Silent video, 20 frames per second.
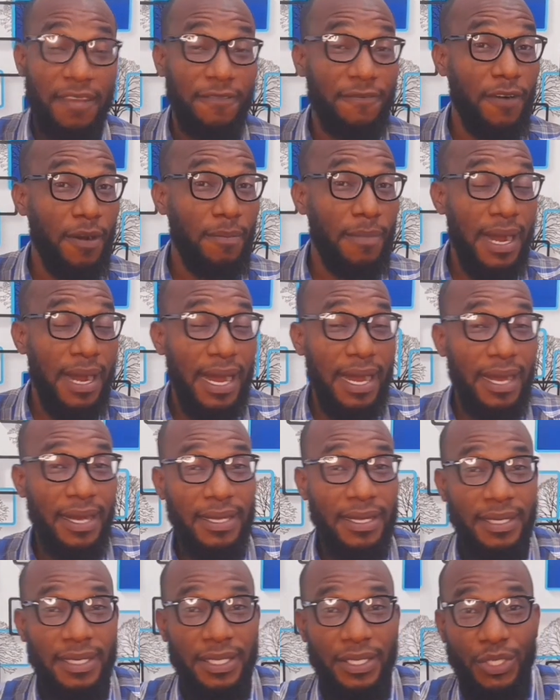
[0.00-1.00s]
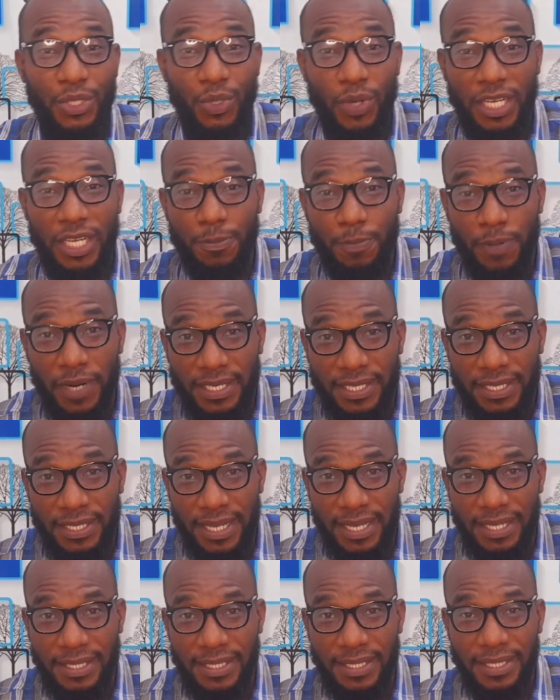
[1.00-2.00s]
a former US
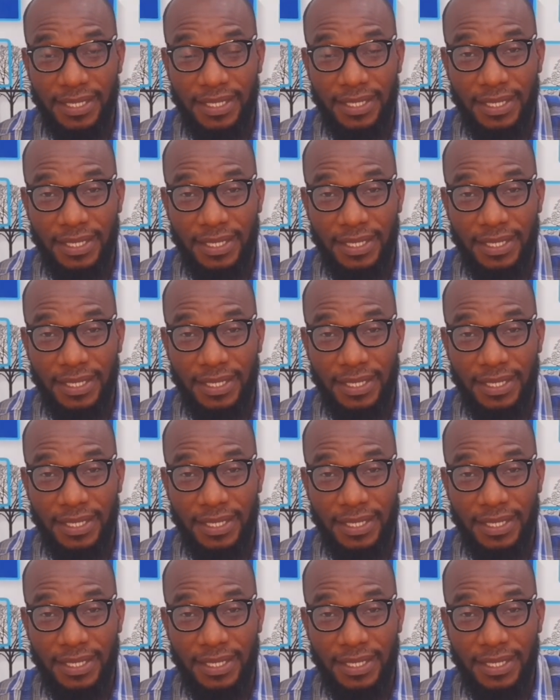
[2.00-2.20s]
president